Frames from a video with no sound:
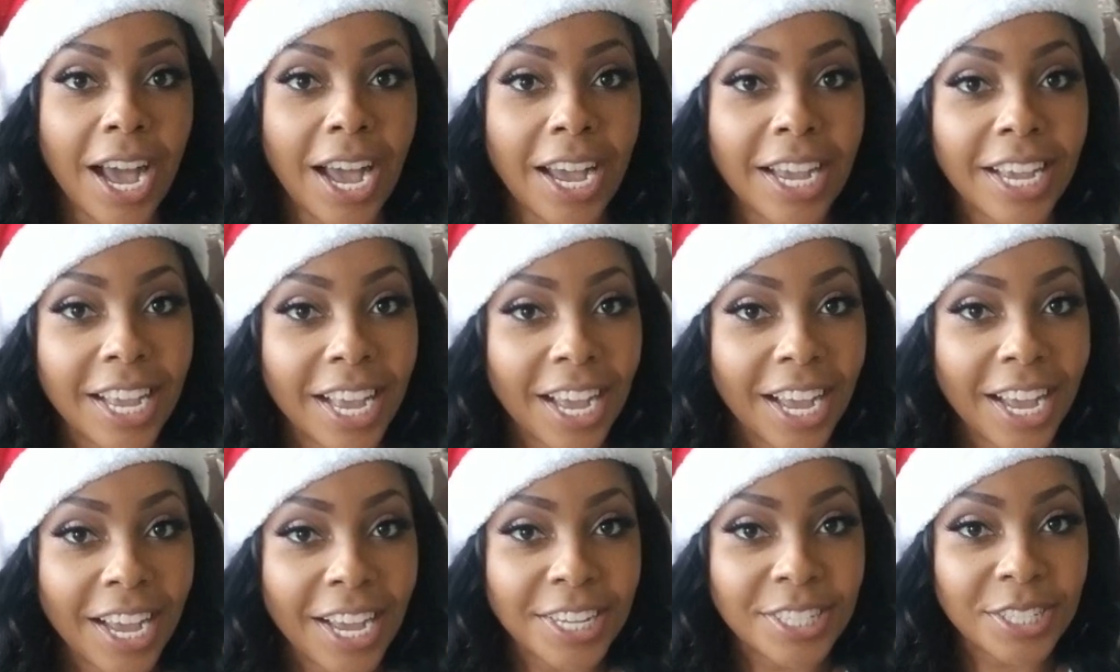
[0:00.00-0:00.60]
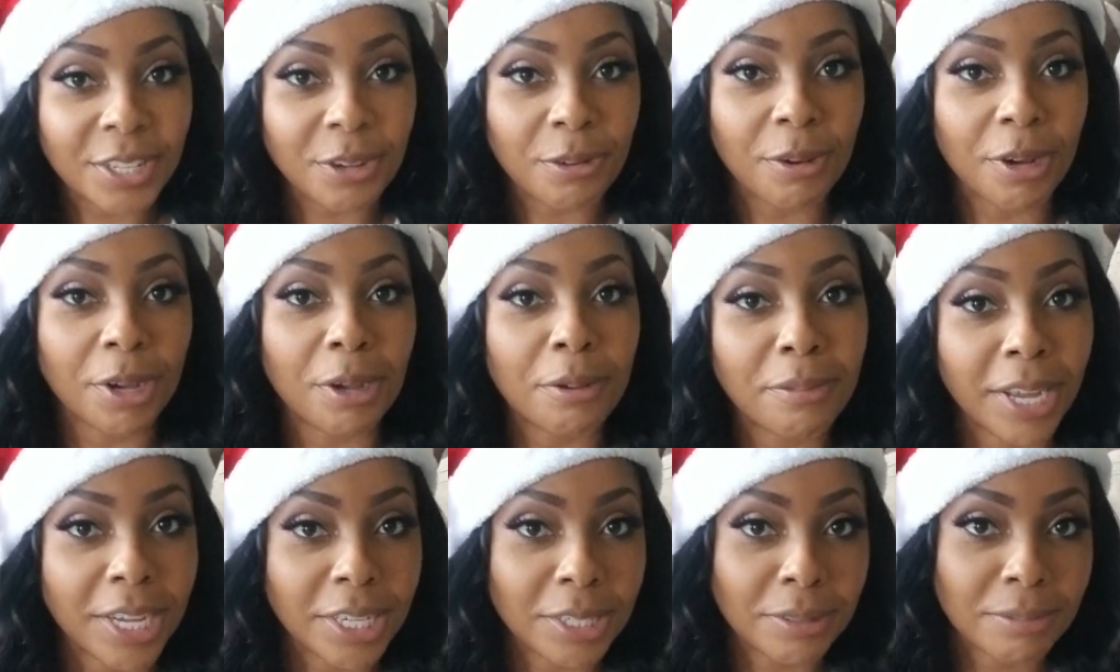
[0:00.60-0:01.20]
Hi guys, and
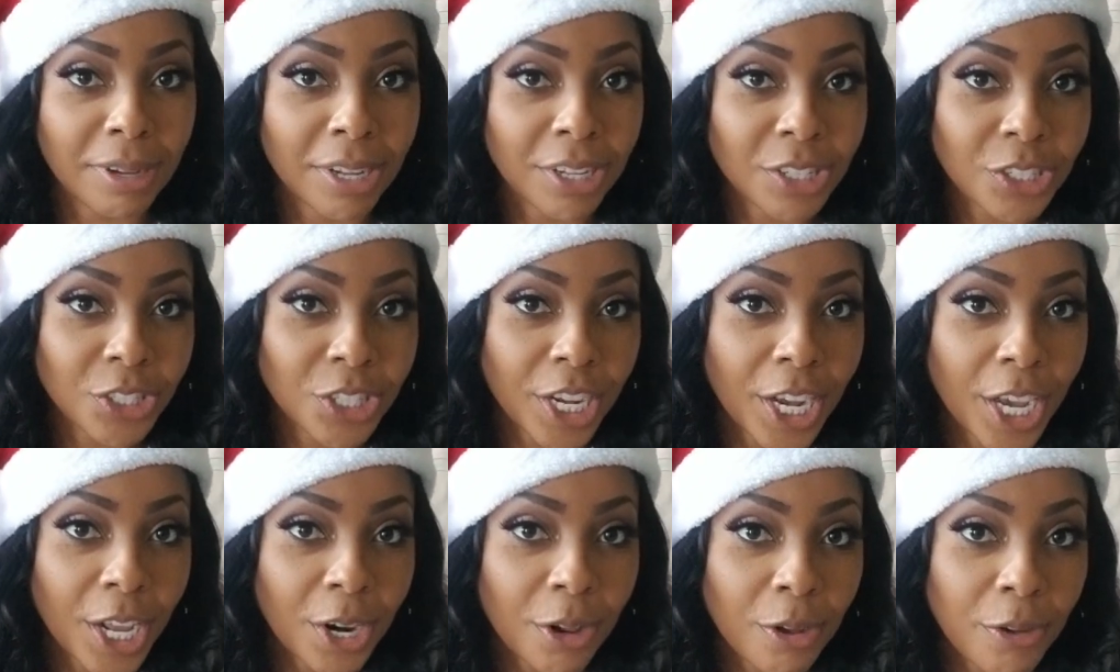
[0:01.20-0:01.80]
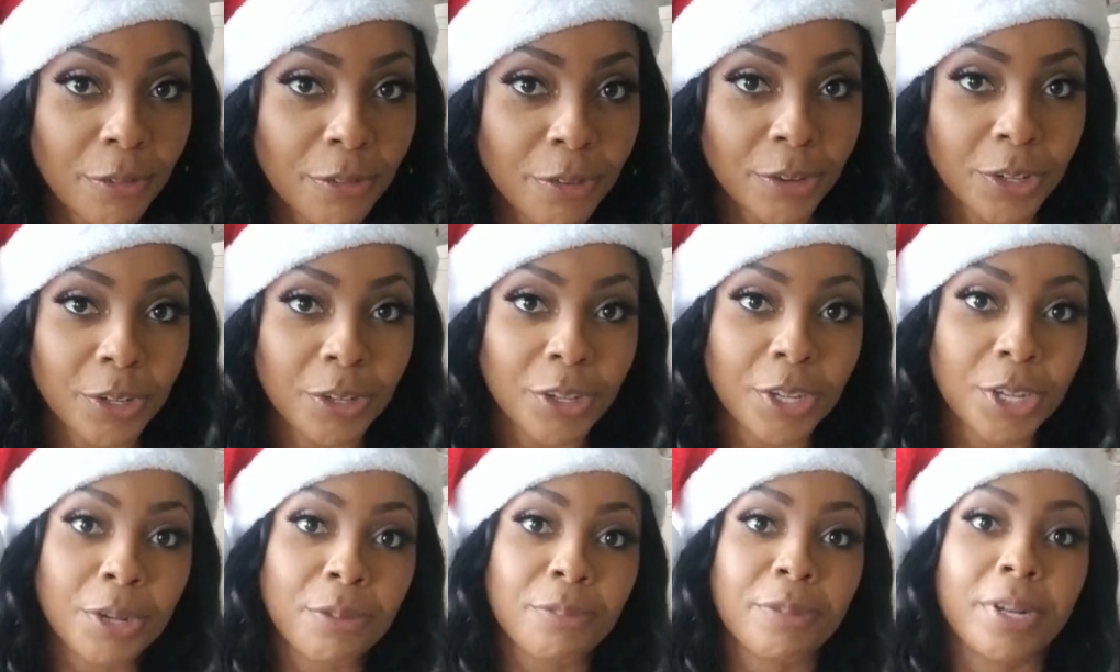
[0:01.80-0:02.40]
welcome back to my channel. If you're
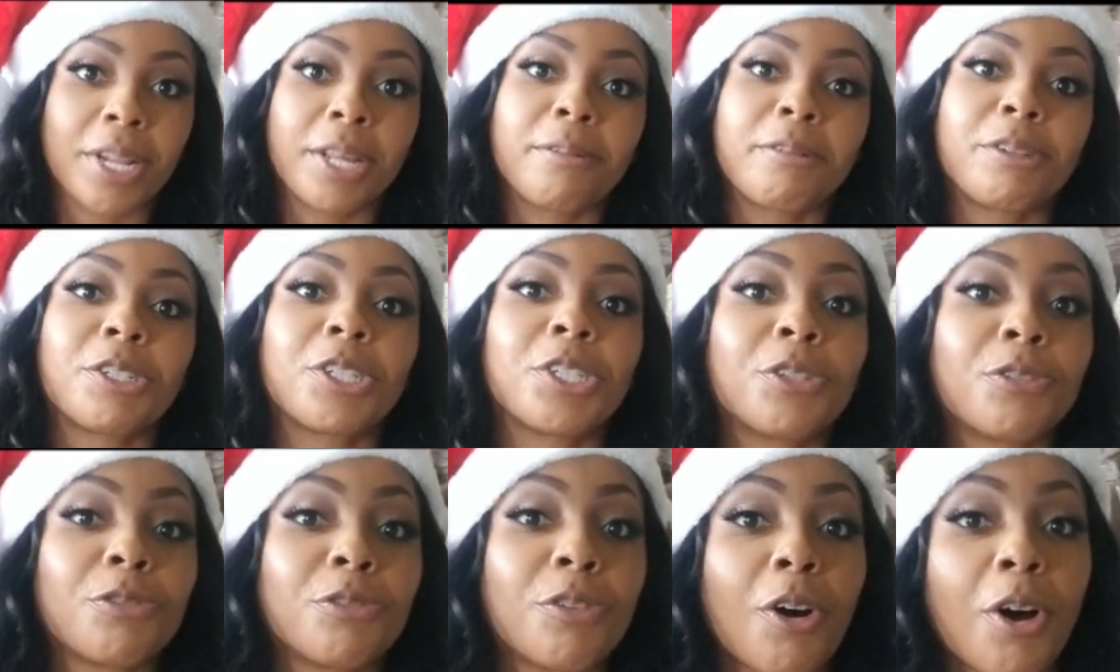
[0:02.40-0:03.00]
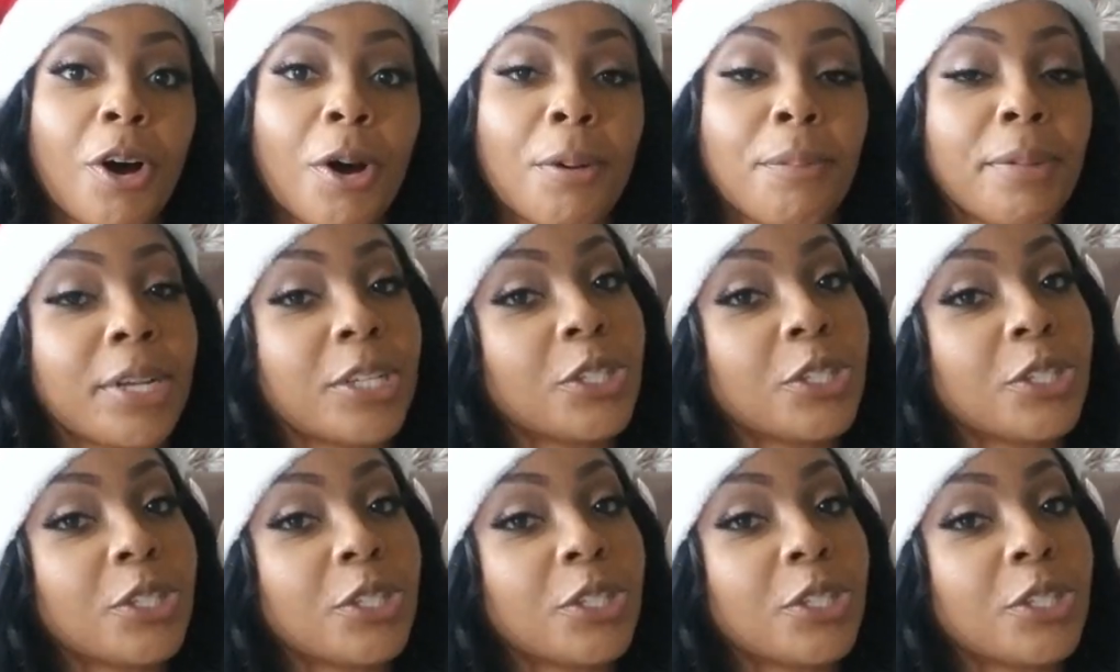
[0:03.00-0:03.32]
new here, my name is Shavonne.